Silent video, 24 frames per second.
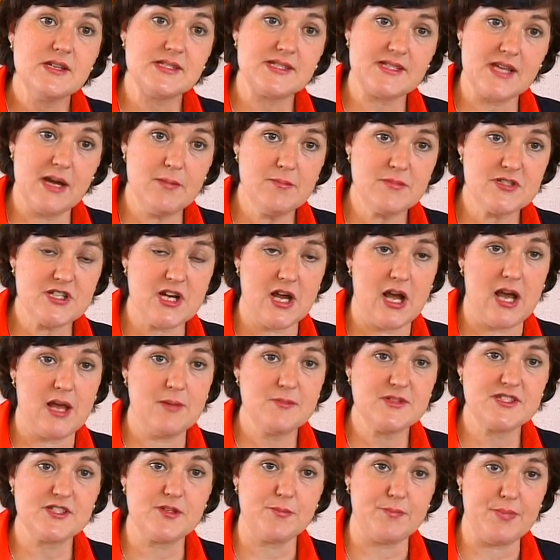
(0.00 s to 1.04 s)

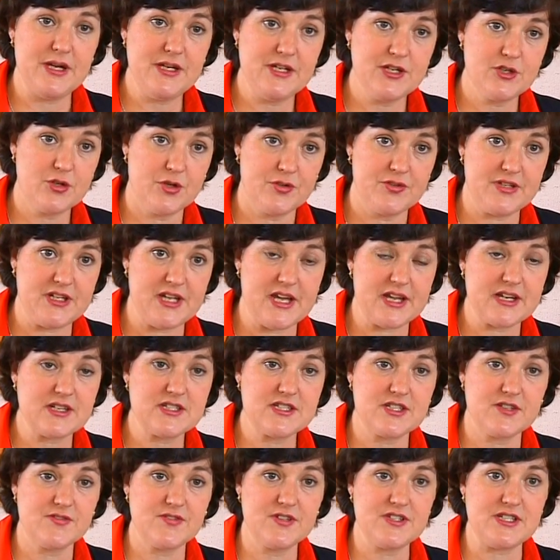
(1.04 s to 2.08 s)
Sometimes, depending on the
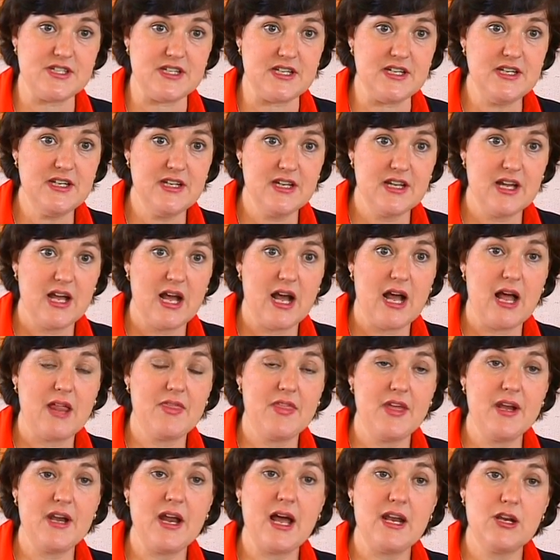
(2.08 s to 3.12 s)
activity,
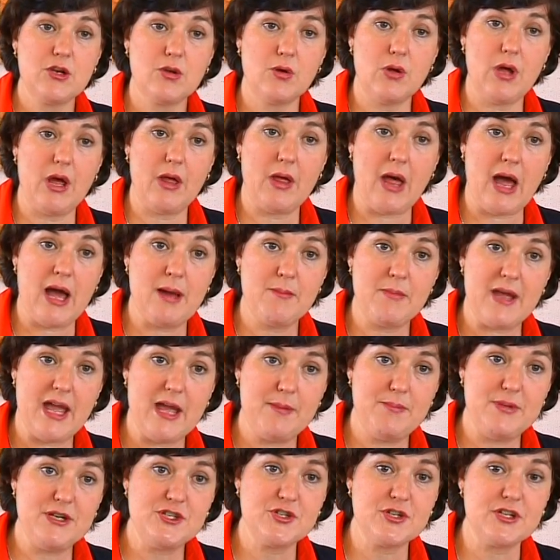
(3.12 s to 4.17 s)
then I'm
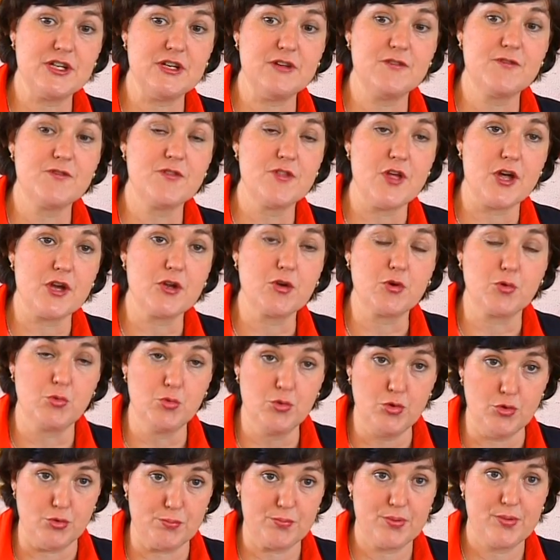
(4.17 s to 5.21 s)
happy to give the
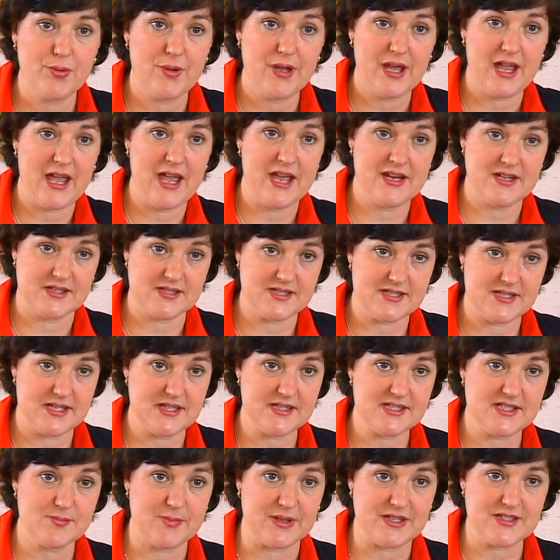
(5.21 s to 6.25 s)
group an
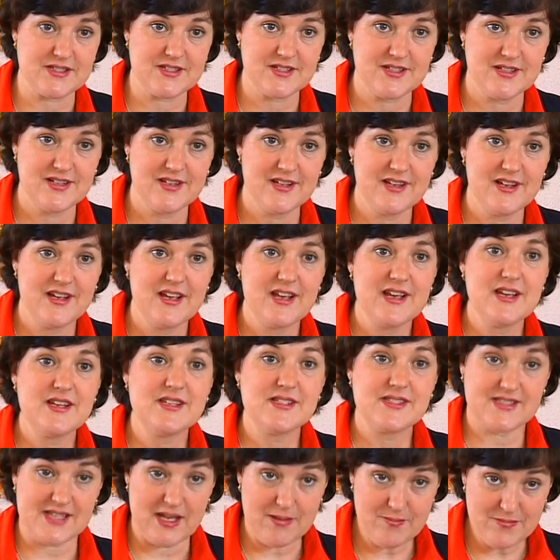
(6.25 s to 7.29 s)
assessment.
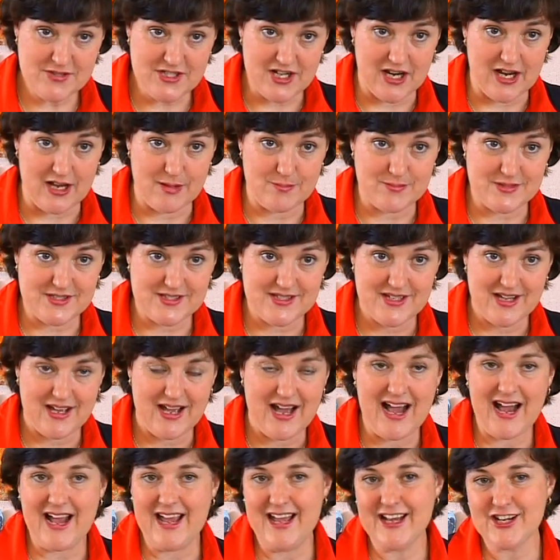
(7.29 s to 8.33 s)
Sometimes
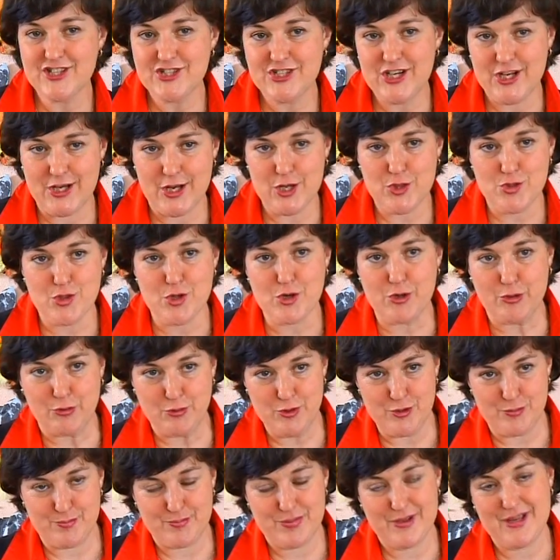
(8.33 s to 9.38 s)
I actually let the
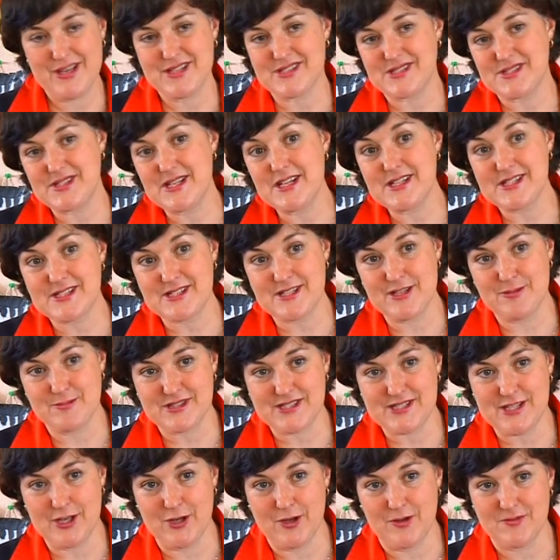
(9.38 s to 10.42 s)
group assess
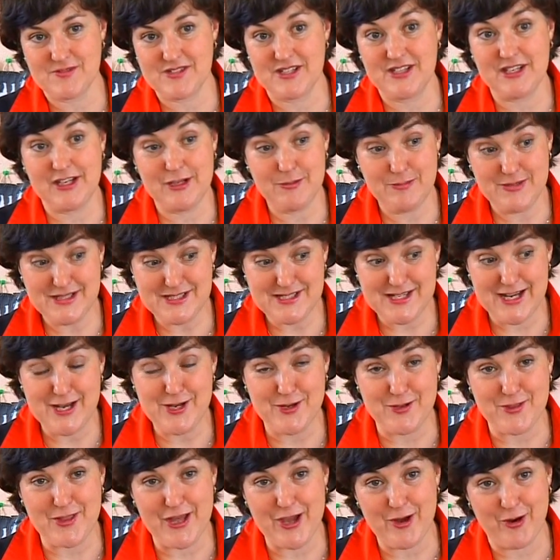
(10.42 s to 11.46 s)
themselves, and let me tell
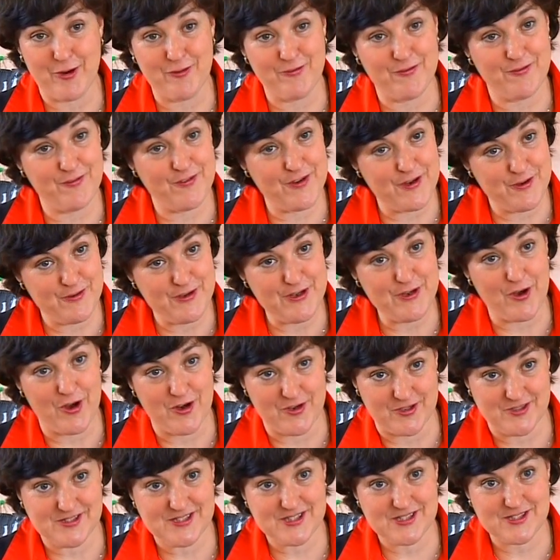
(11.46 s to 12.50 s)
you, they are very
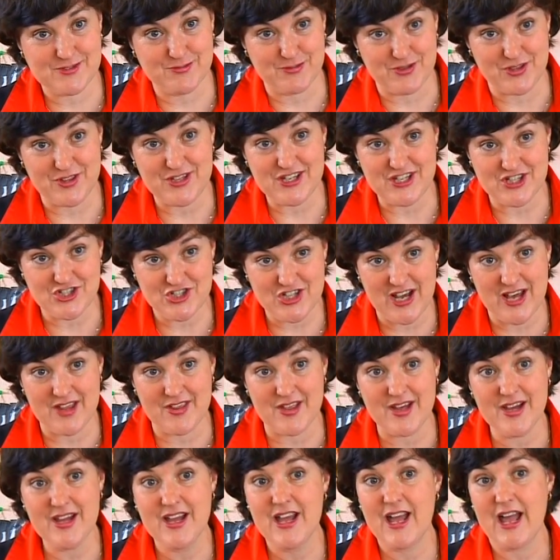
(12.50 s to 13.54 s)
honest with each
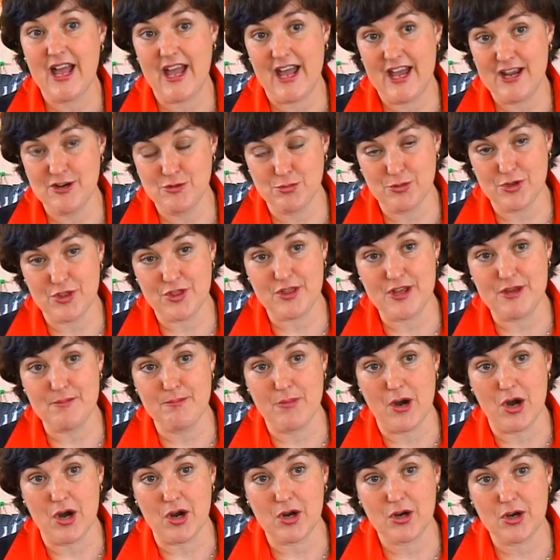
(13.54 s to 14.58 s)
other and with their
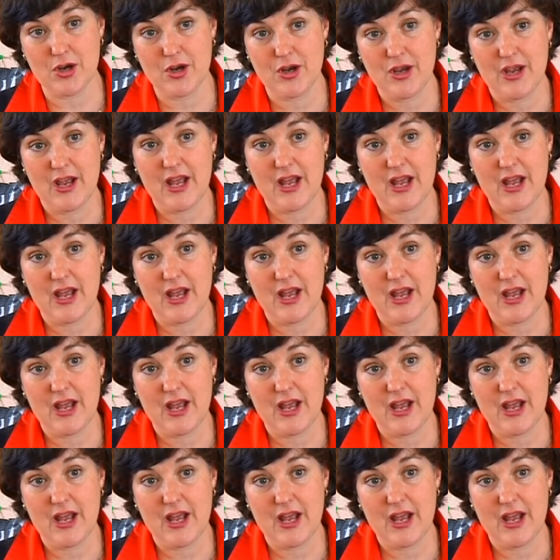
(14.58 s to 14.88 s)
mark,